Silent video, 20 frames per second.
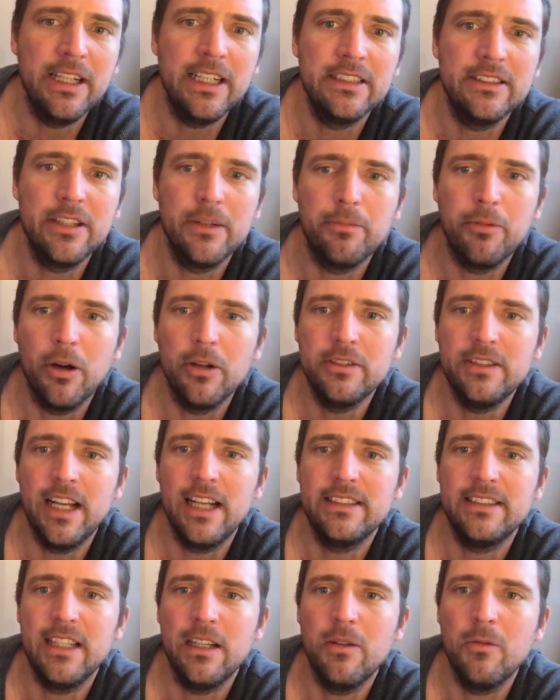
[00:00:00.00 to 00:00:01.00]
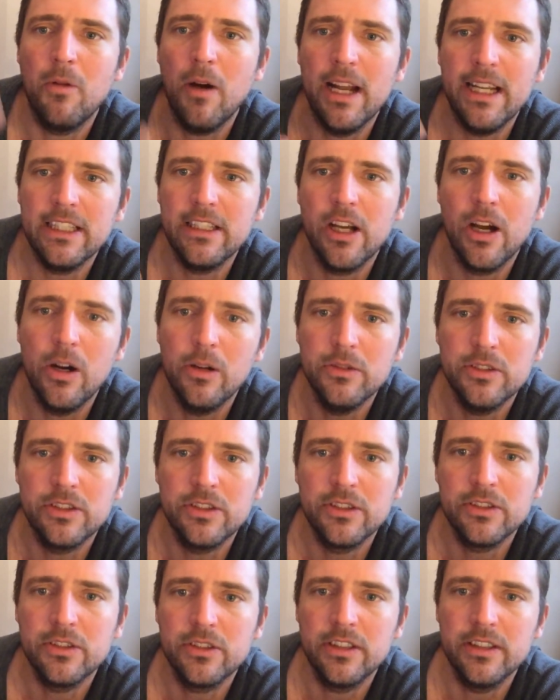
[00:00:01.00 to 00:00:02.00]
is they're protesting white
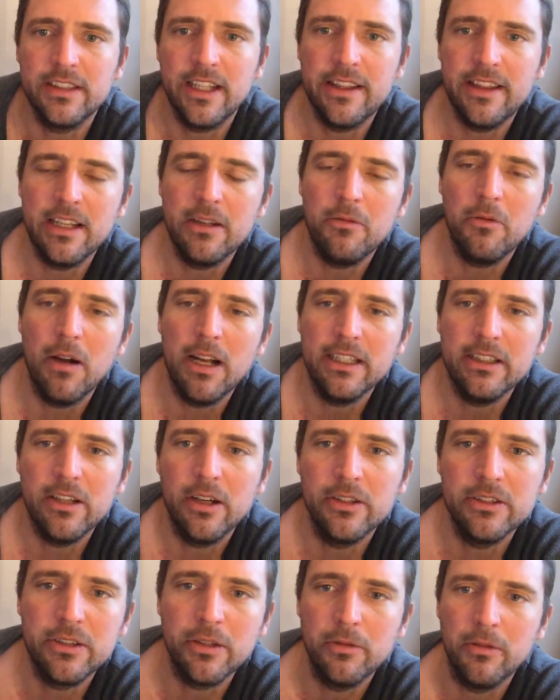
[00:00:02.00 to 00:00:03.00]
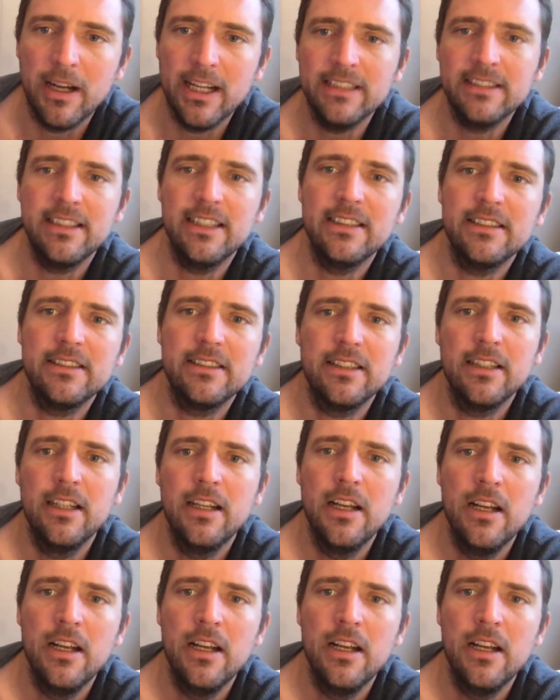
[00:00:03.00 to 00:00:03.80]
coats because they think white coats are racist